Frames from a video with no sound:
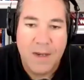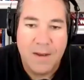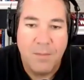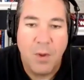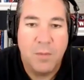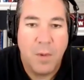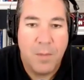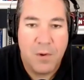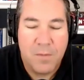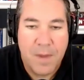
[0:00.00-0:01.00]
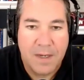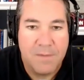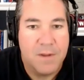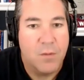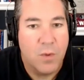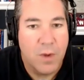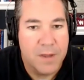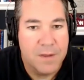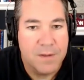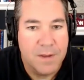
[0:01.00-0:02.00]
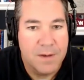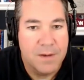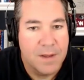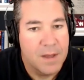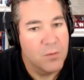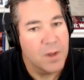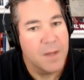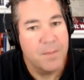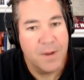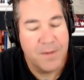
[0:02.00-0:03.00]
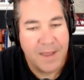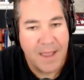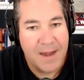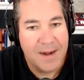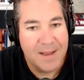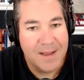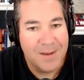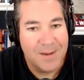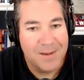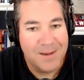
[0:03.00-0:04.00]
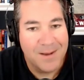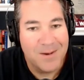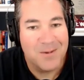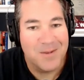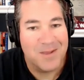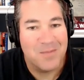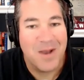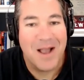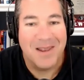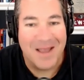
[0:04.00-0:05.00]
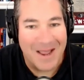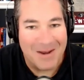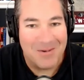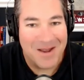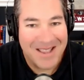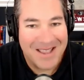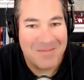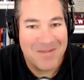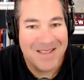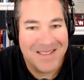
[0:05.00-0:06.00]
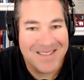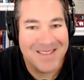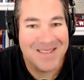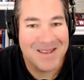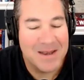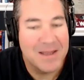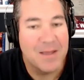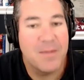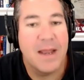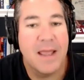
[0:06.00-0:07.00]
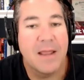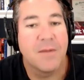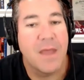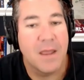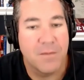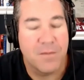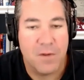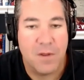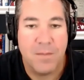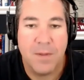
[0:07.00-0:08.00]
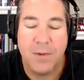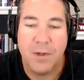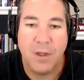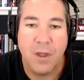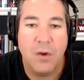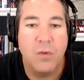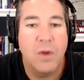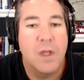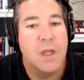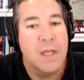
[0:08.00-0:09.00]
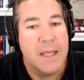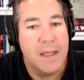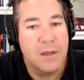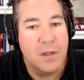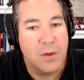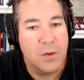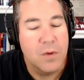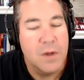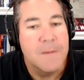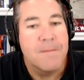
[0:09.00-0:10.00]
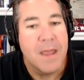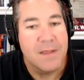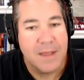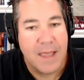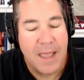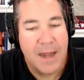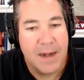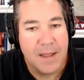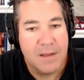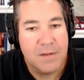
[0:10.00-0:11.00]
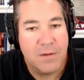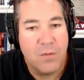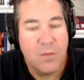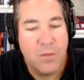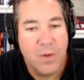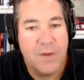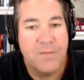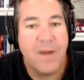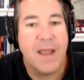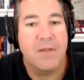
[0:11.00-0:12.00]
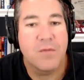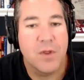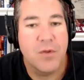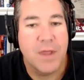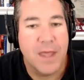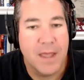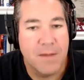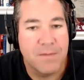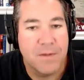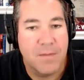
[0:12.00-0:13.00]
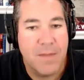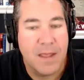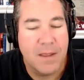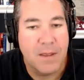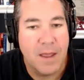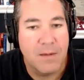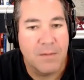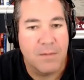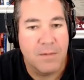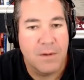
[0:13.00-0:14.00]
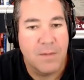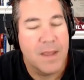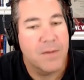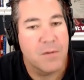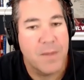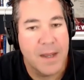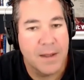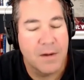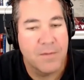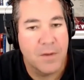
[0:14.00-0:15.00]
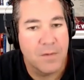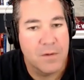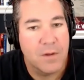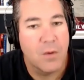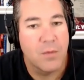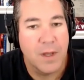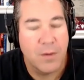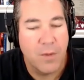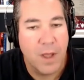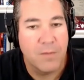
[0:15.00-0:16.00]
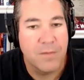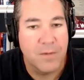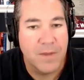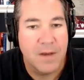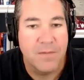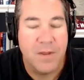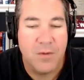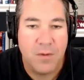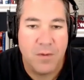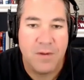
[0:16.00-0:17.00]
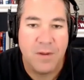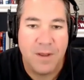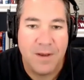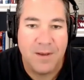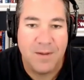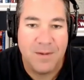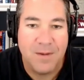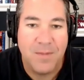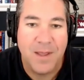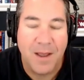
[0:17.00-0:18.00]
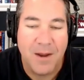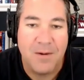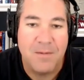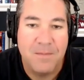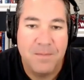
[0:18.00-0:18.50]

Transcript: get multiple perspectives at once and and really put the candidate under the spotlight right i mean this is an intimidating thing for some people to go into as a candidate. So, what advice would you give to make uh, to make those panel interviews go really well for the individual who's looking to to be hired